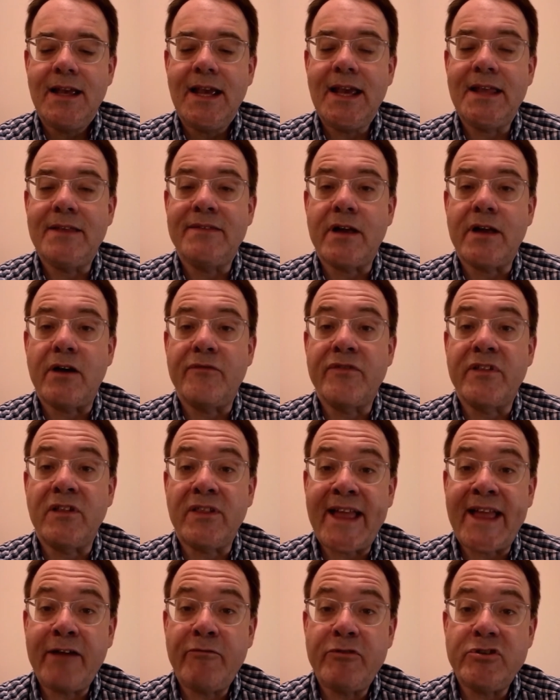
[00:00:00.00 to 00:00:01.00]
of the
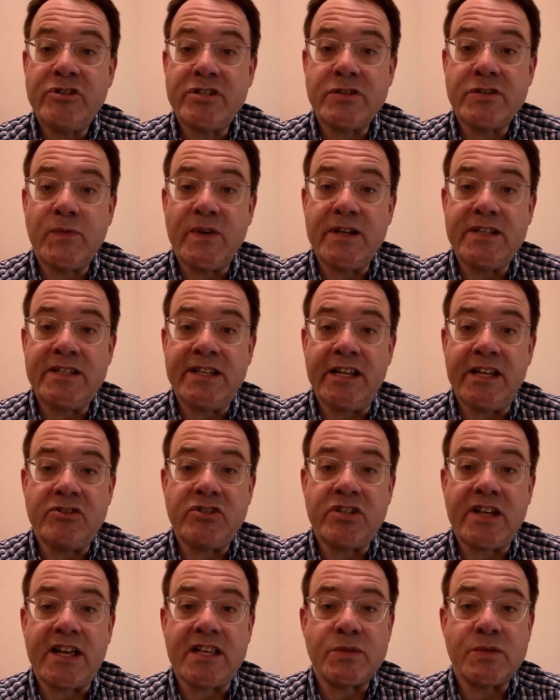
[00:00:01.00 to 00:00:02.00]
languages we
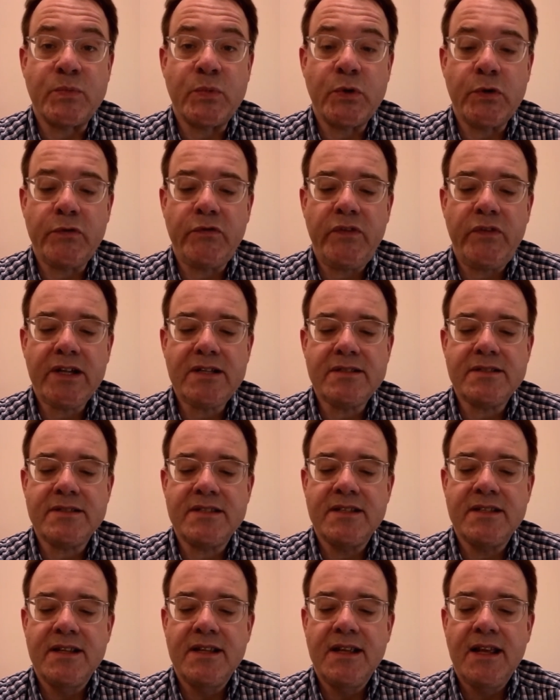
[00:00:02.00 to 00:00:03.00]
teach as perfect